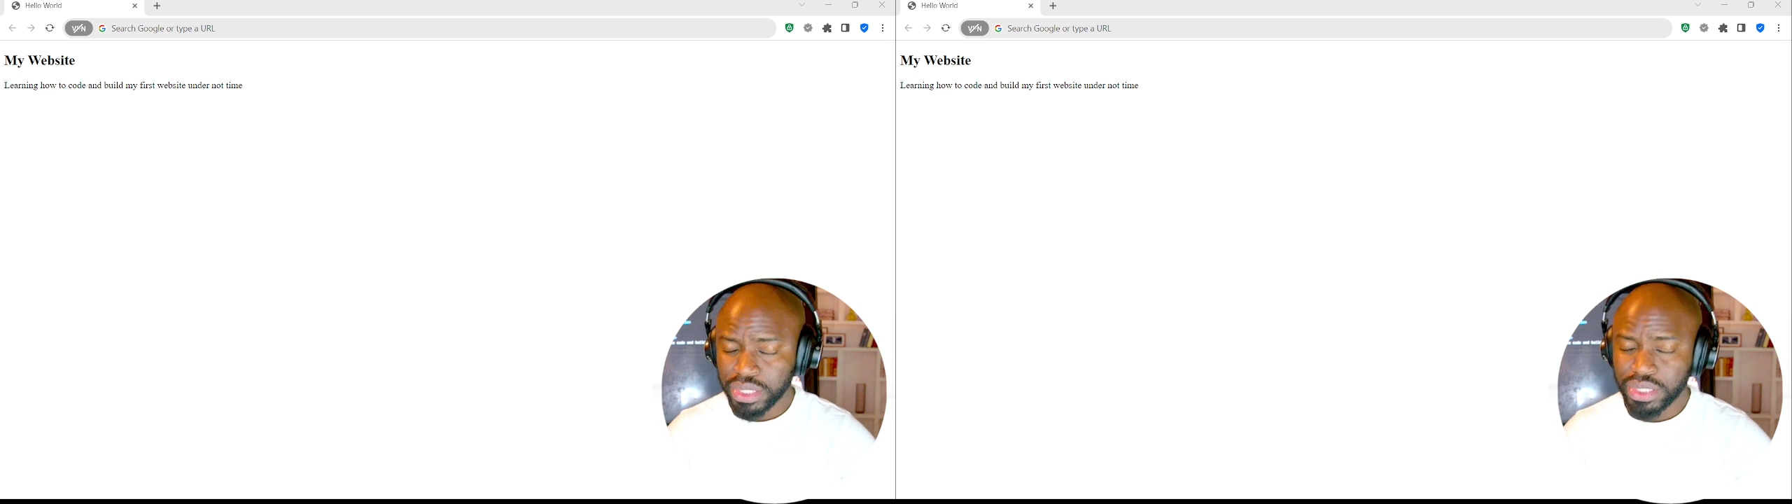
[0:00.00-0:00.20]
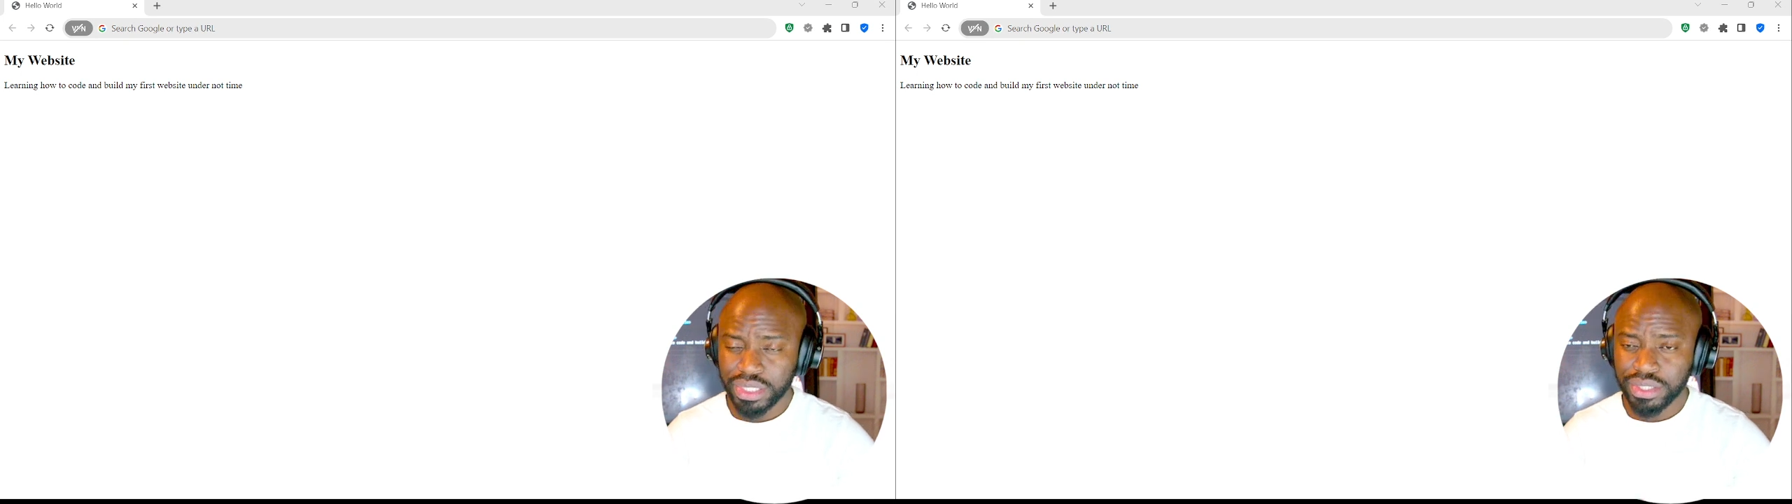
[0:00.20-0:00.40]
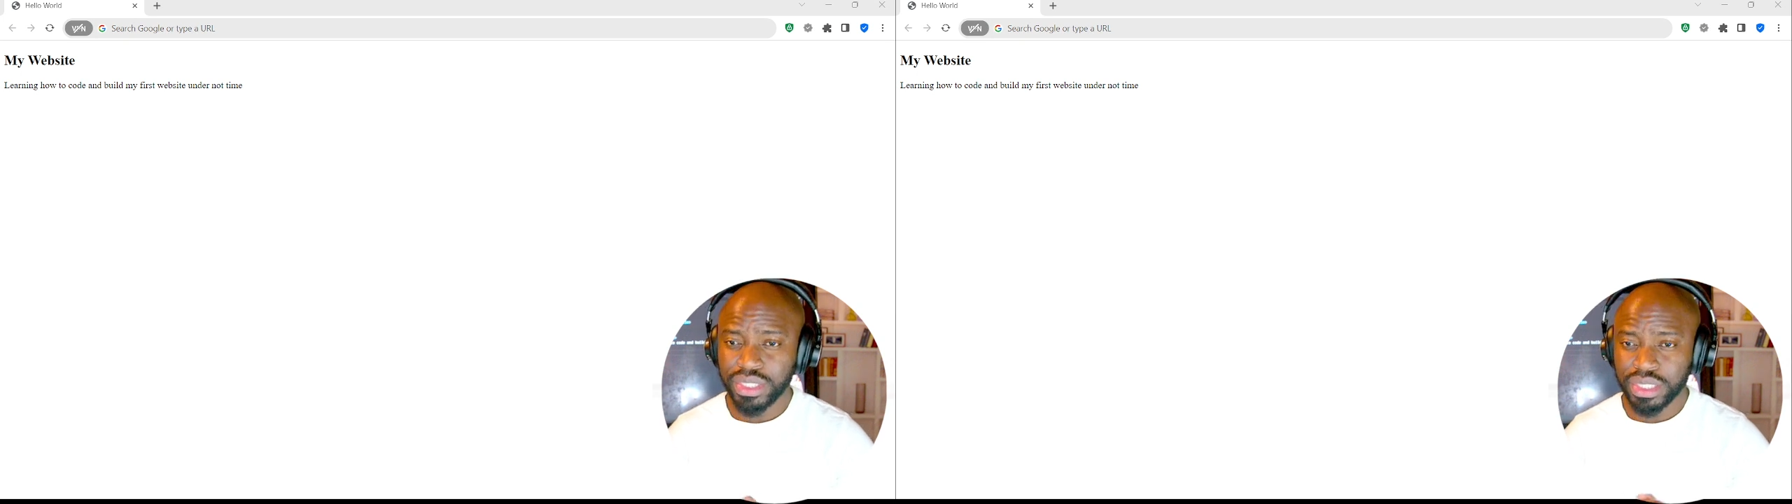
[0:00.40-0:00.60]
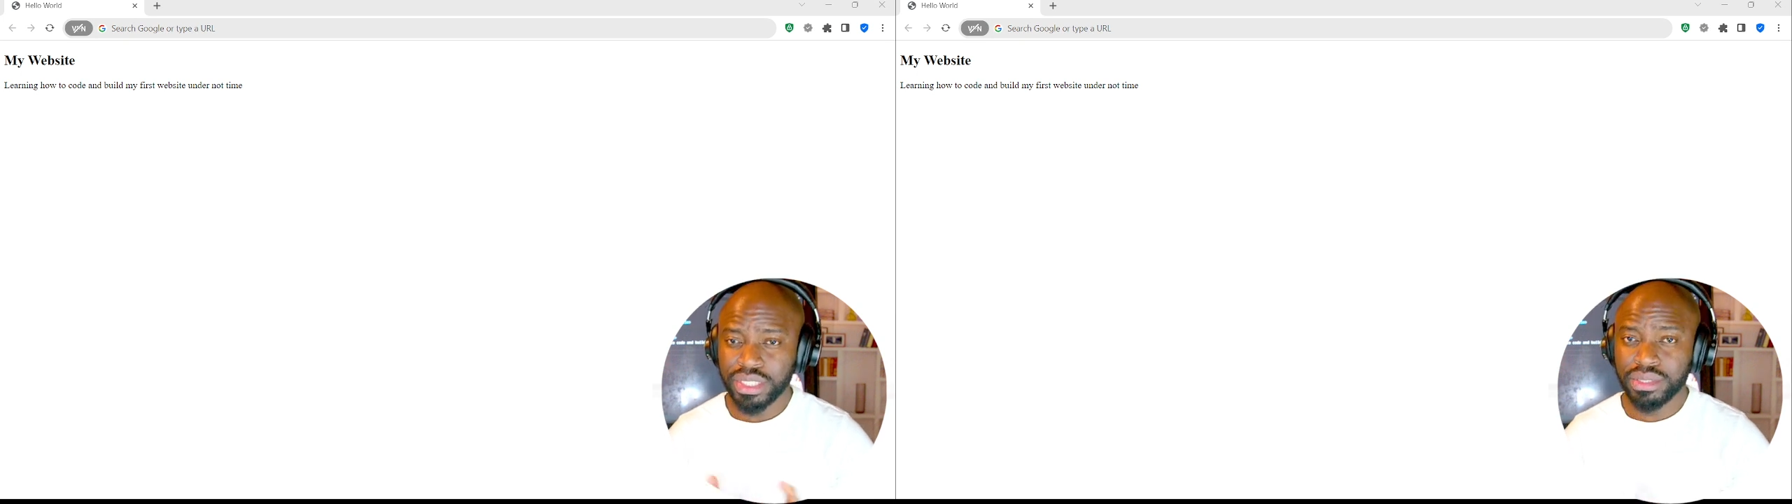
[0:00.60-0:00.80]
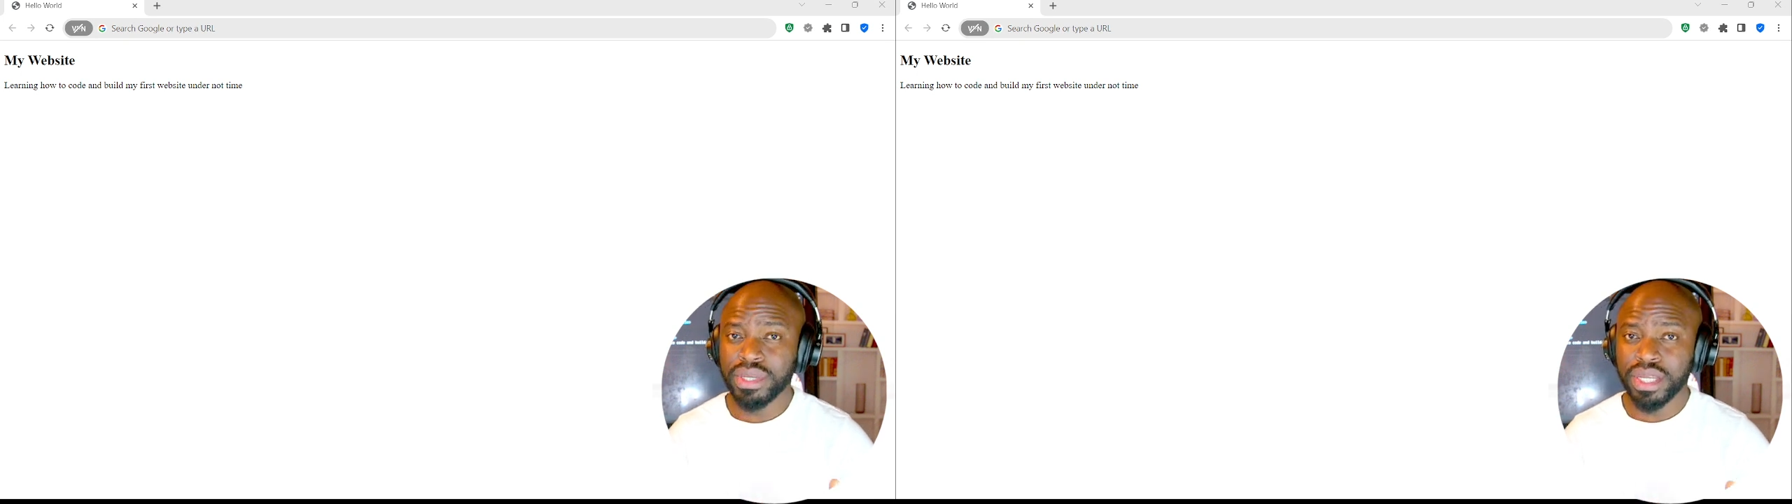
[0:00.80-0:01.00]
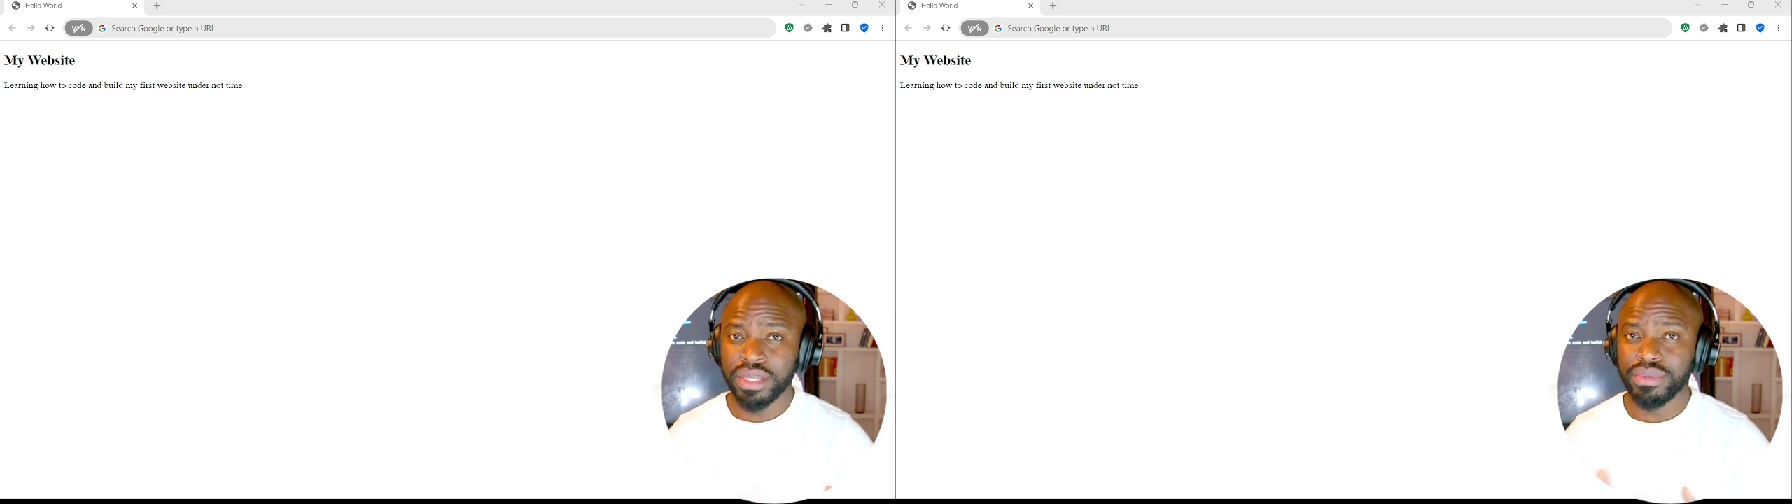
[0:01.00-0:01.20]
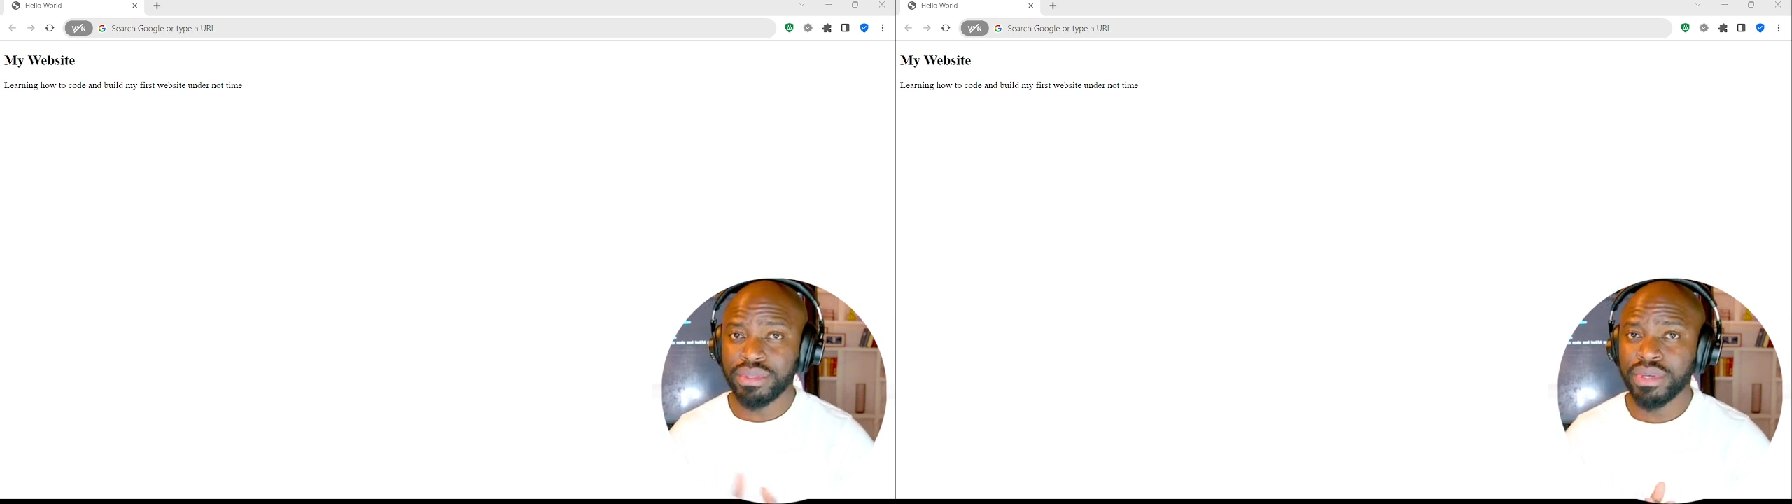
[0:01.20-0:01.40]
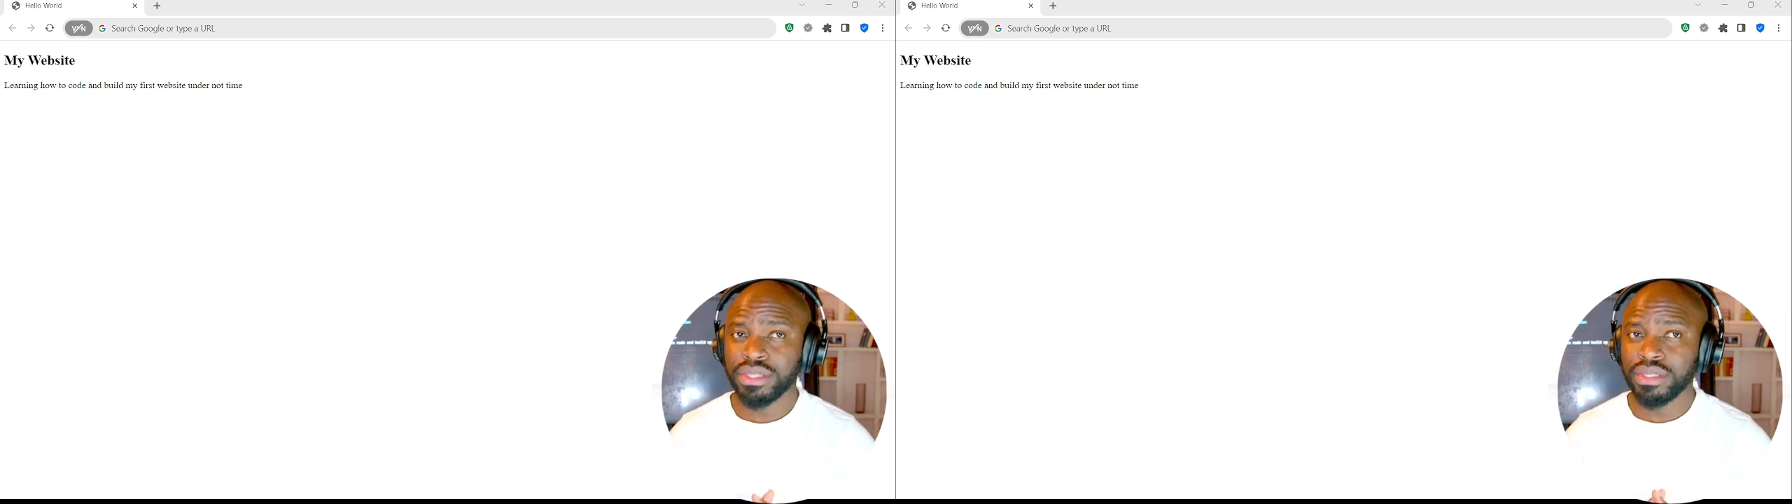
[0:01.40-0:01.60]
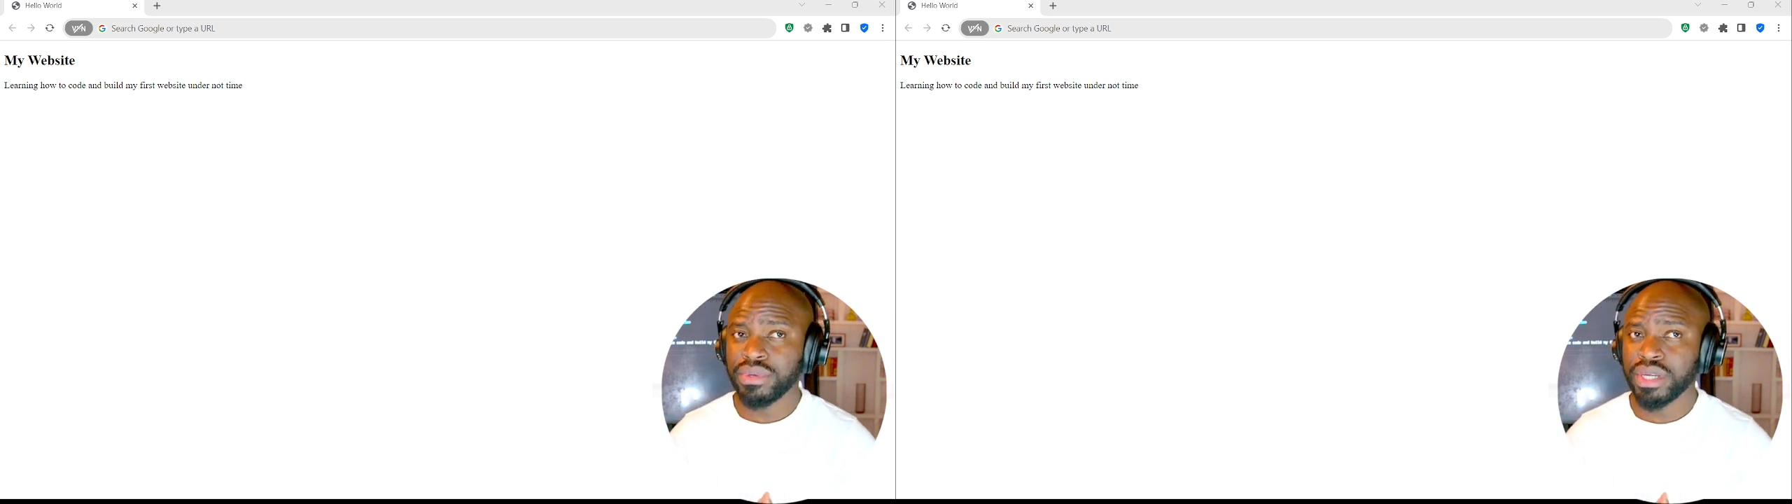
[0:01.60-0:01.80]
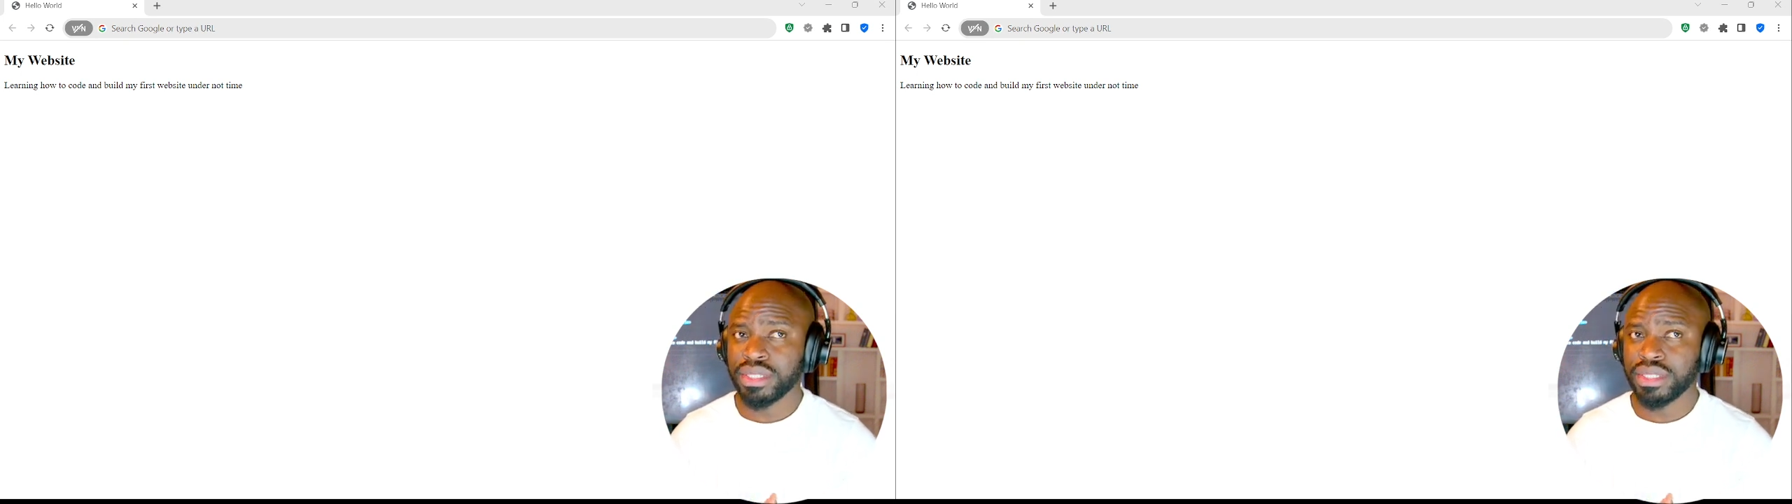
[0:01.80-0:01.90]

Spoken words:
you're satisfied with what you want.